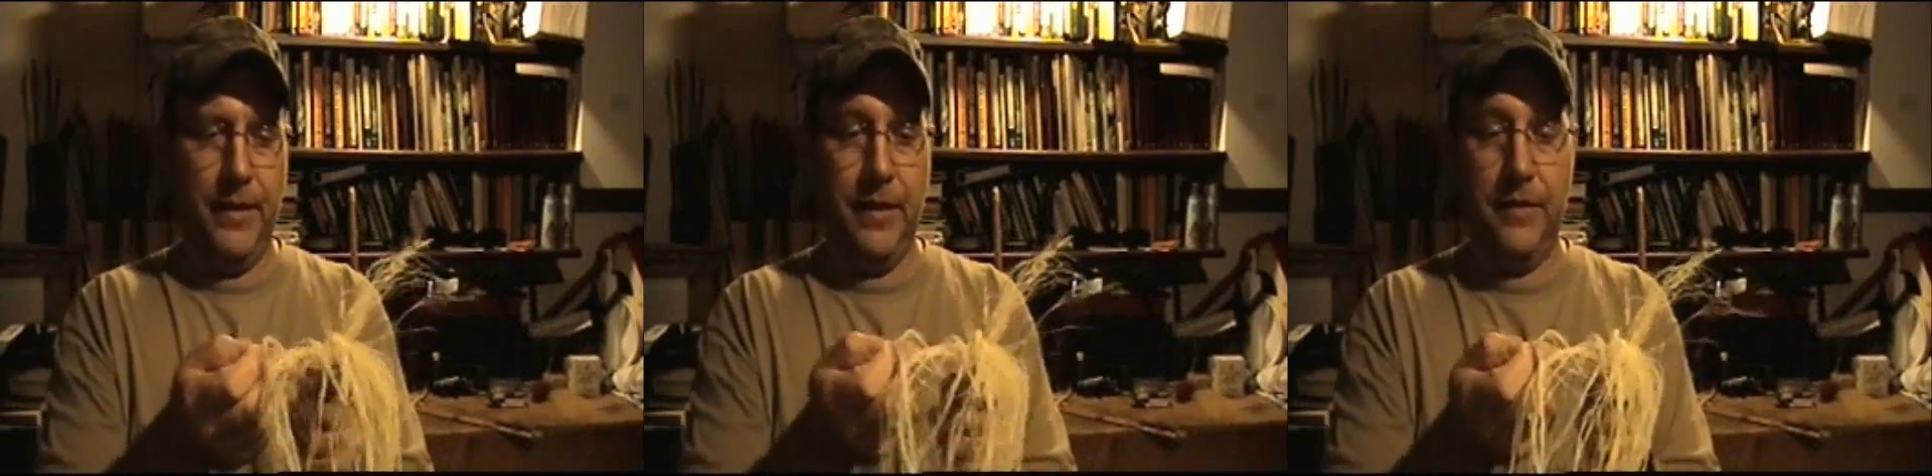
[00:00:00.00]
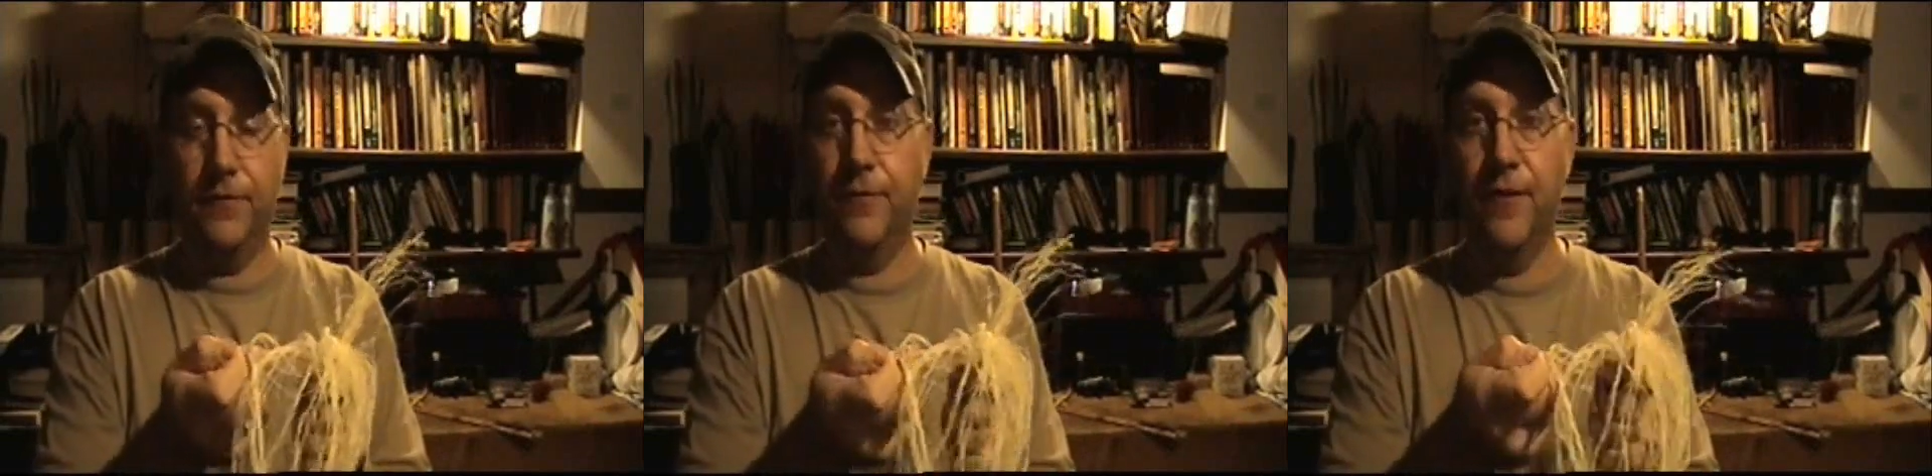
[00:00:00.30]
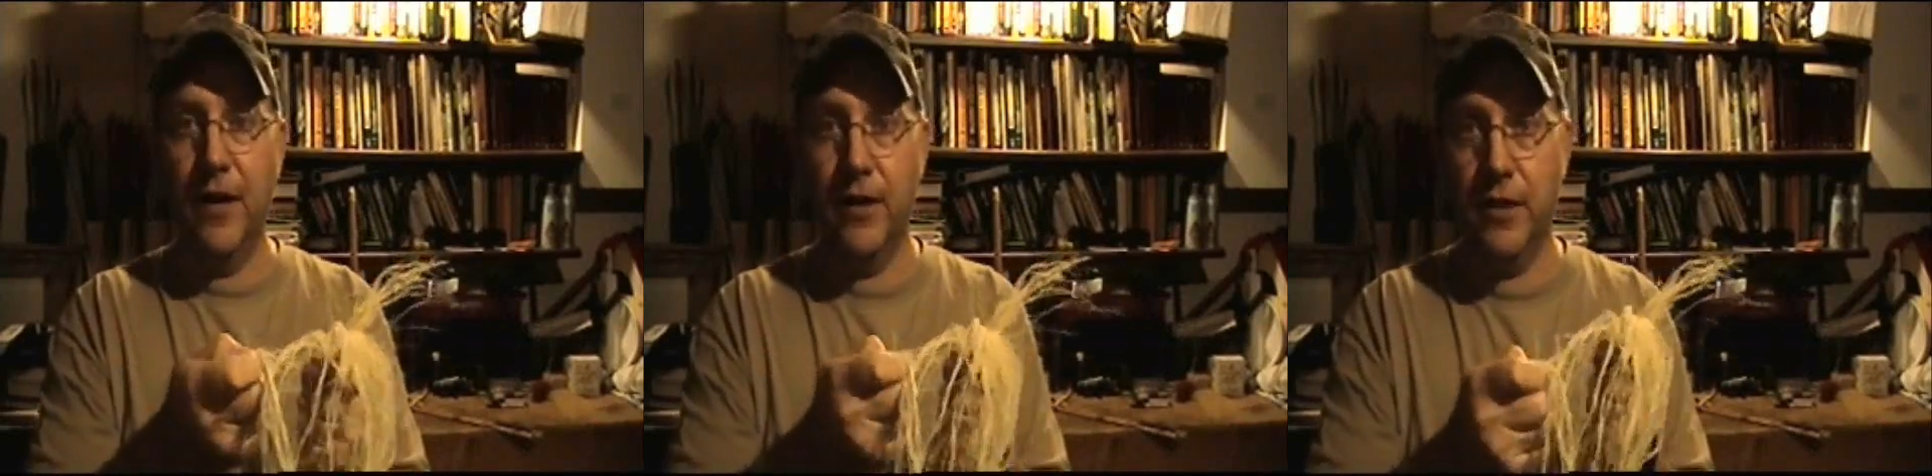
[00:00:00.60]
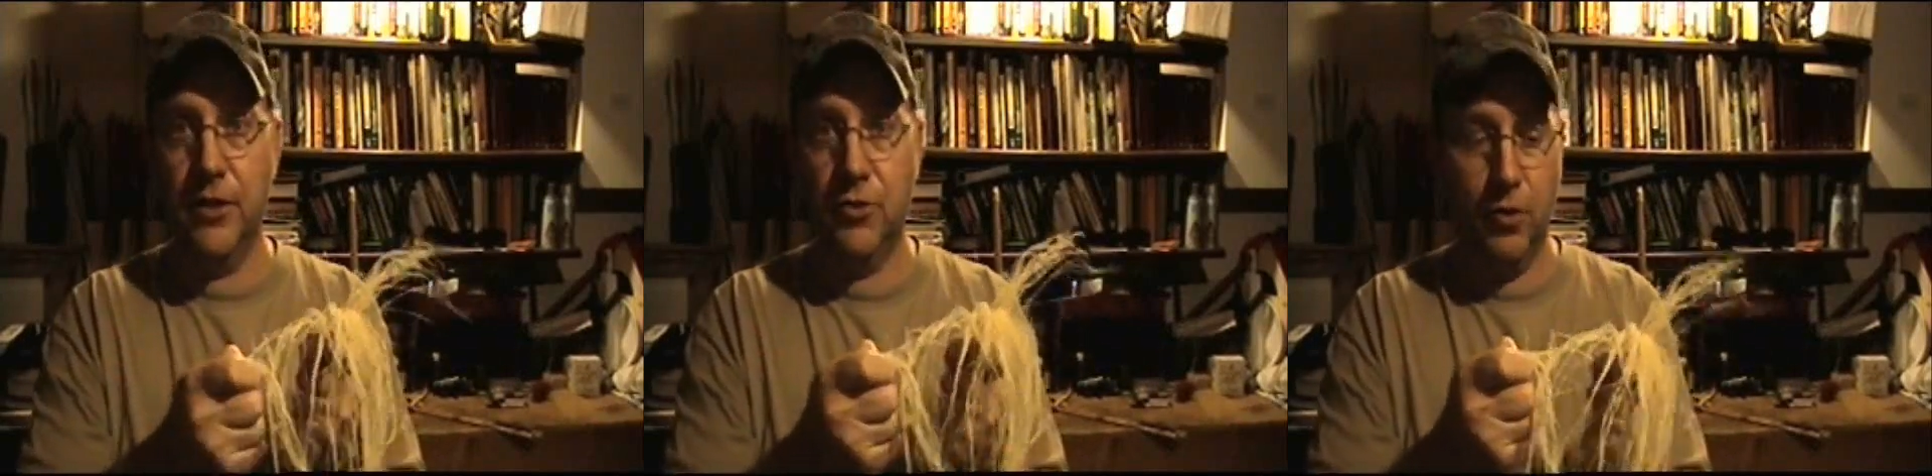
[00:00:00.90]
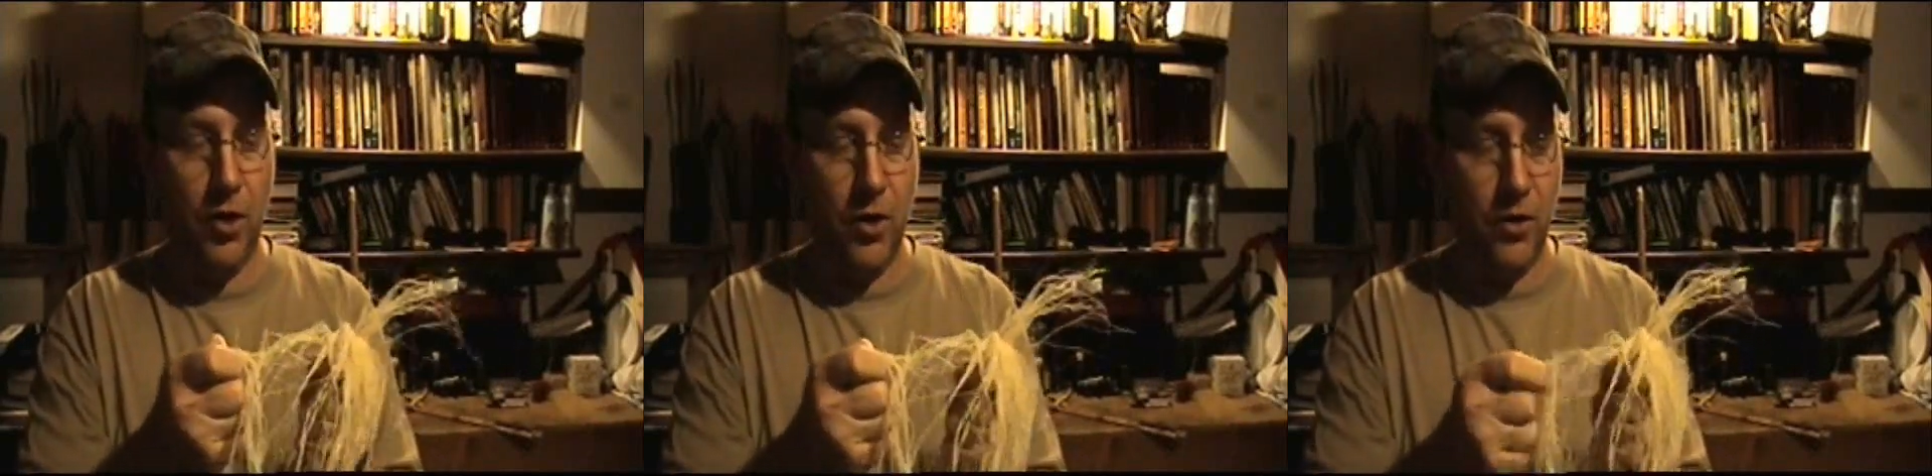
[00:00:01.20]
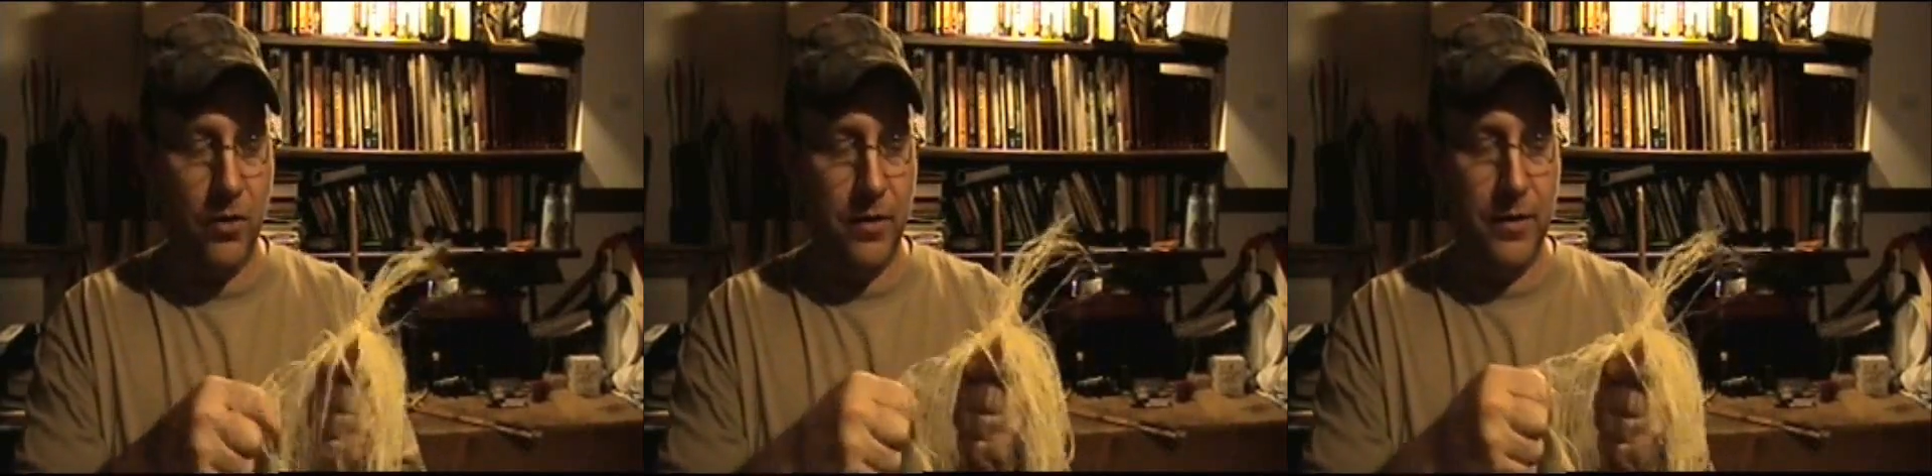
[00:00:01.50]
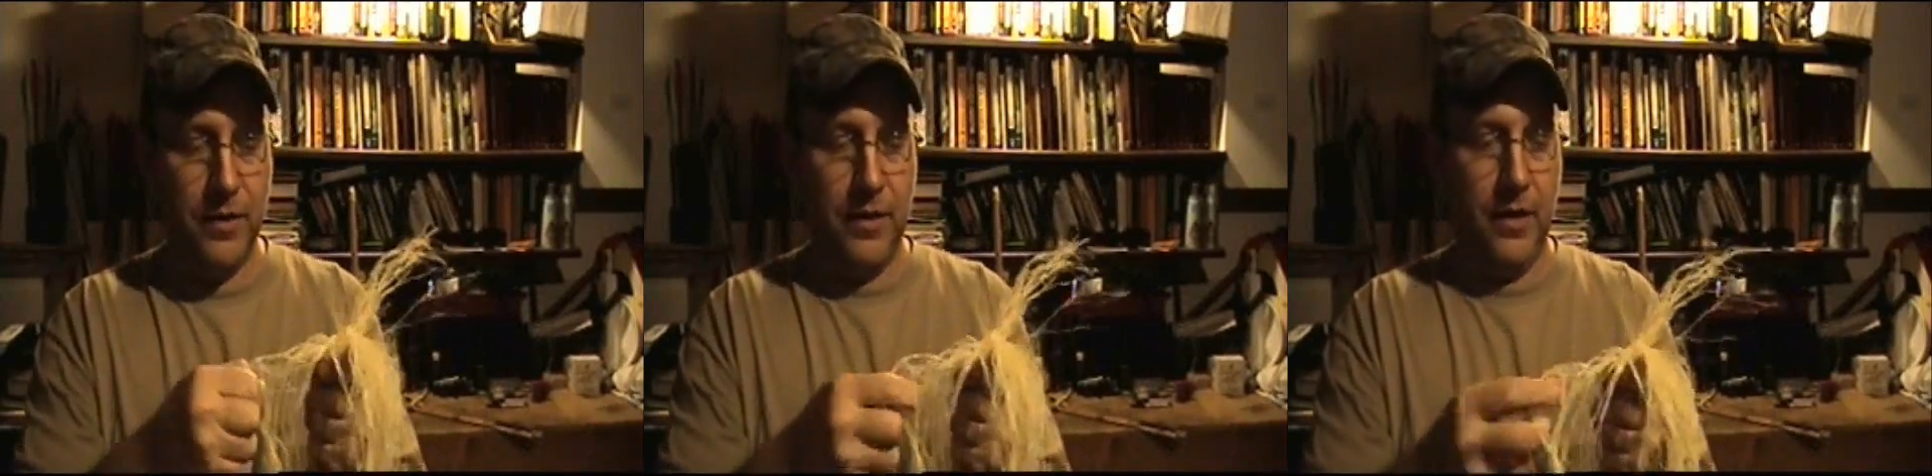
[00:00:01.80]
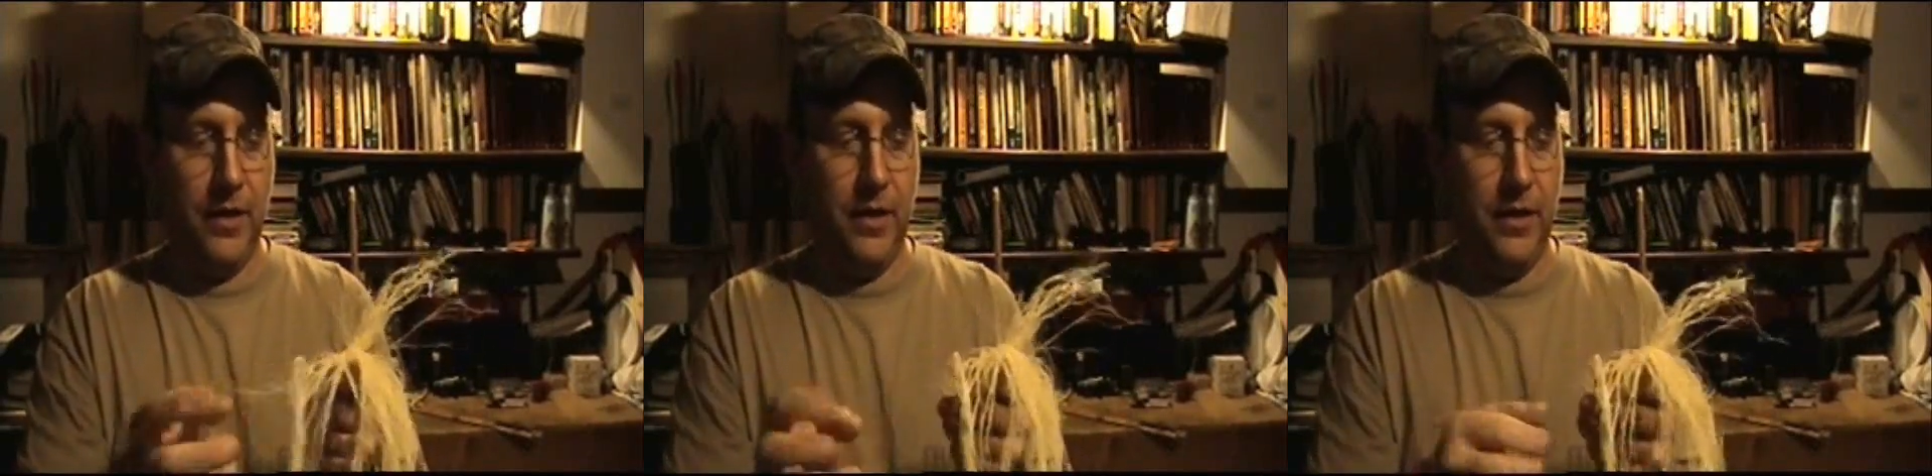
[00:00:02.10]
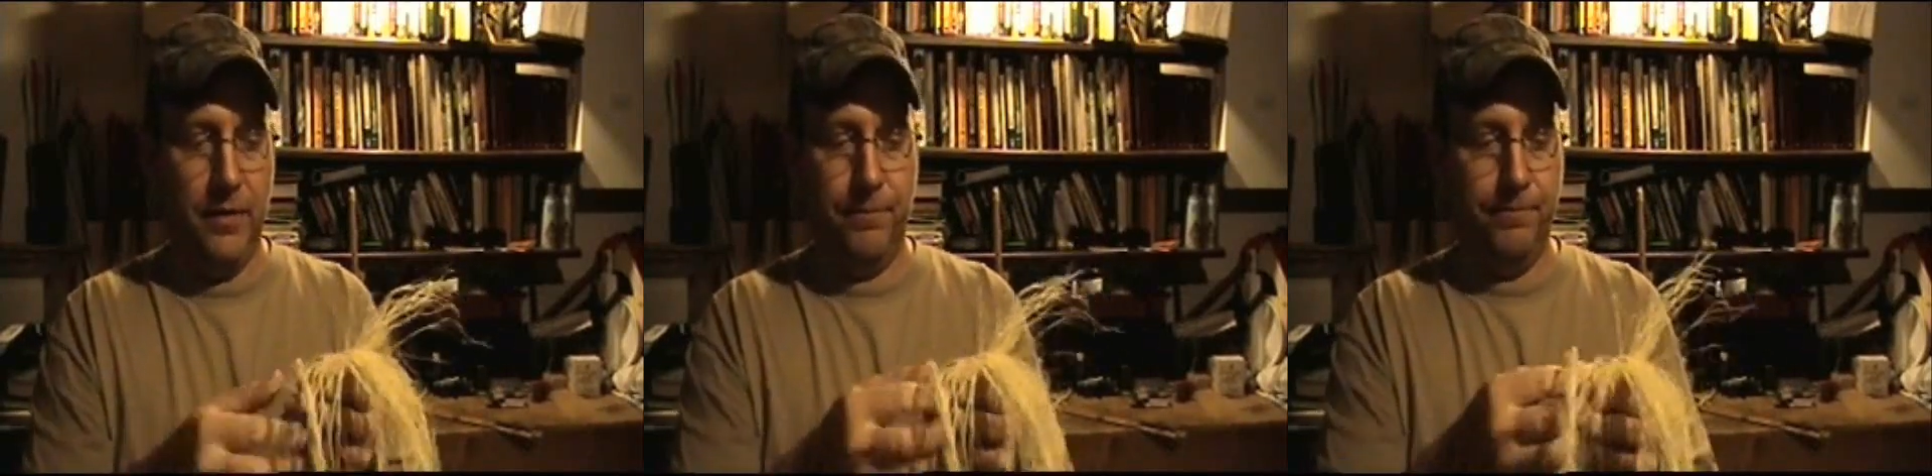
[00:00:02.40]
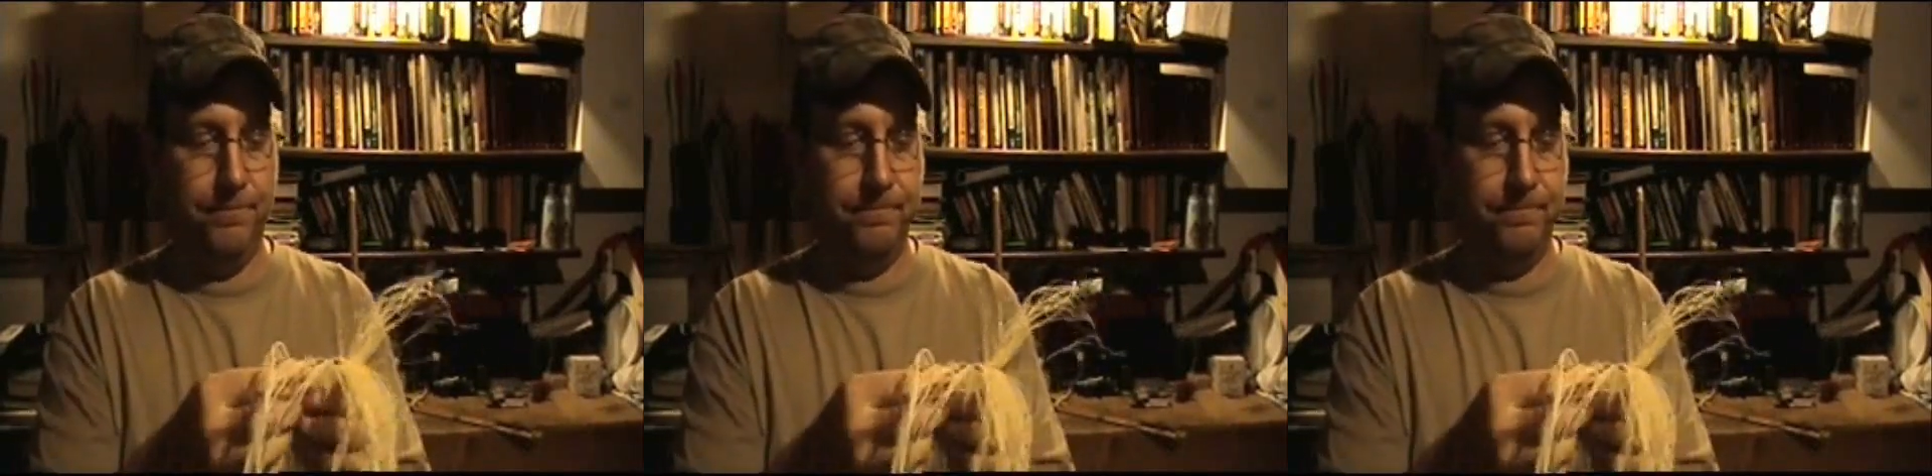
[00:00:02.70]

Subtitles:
It's very strong, so